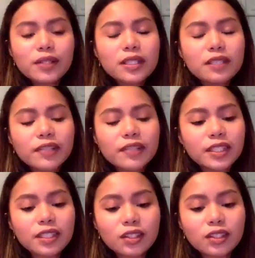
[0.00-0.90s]

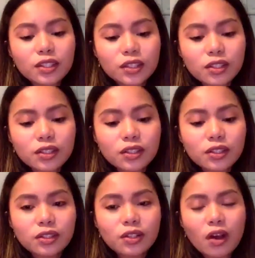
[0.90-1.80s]
advice is just
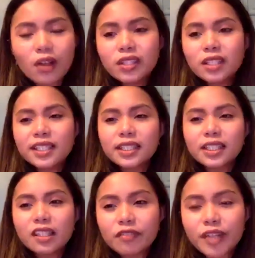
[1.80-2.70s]
to constantly
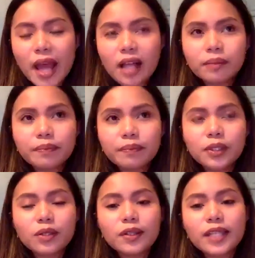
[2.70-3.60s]
seek for help.
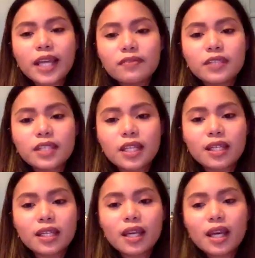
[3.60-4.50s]
You know, at the end of the
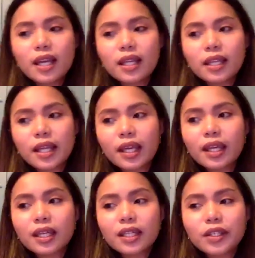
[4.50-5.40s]
day,
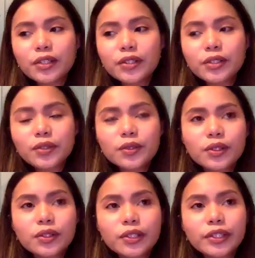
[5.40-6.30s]
like
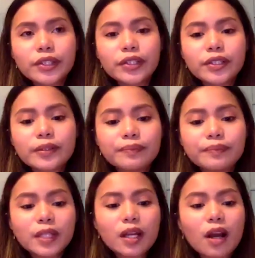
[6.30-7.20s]
your
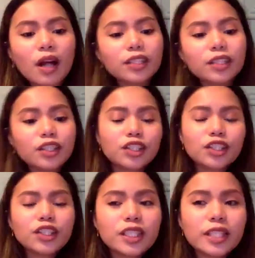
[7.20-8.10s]
college
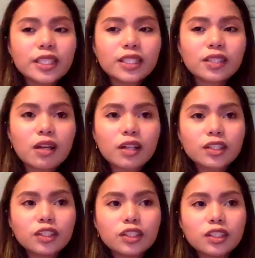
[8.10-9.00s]
journey is not
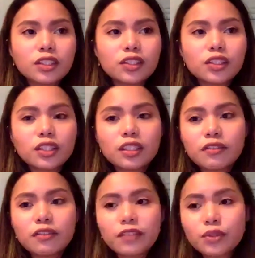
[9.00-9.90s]
just such an
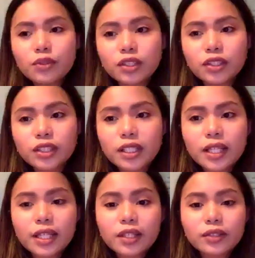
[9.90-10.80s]
individual journey.
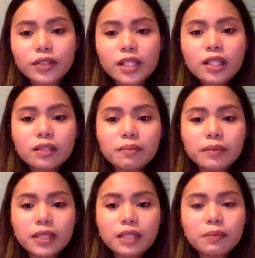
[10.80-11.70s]
Like you're really going to
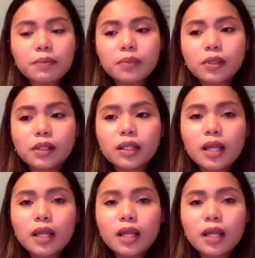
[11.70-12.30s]
meet people